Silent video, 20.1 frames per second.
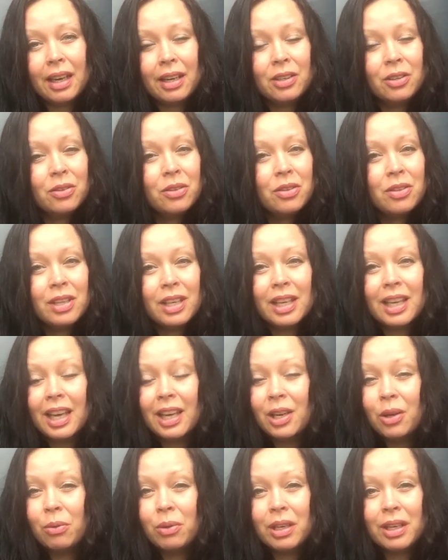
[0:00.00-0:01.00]
I don't think
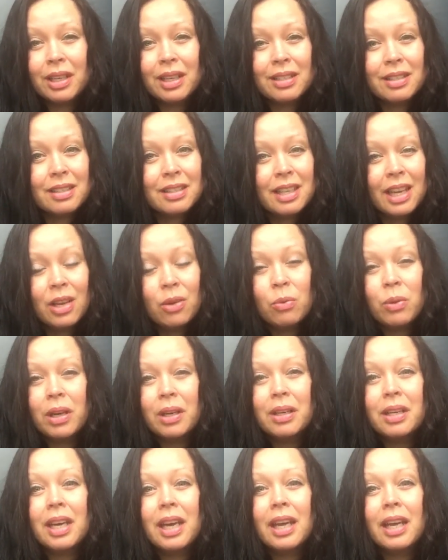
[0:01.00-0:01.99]
anyone can stay
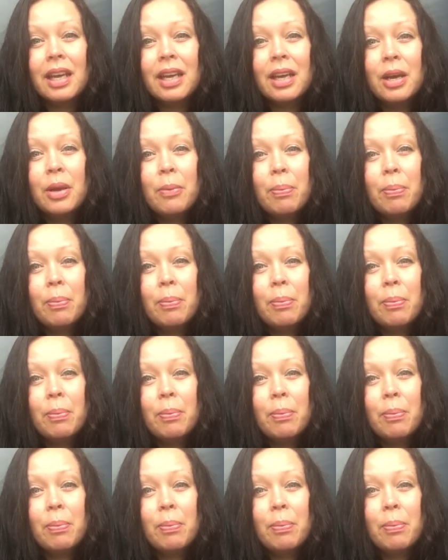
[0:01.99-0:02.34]
one day.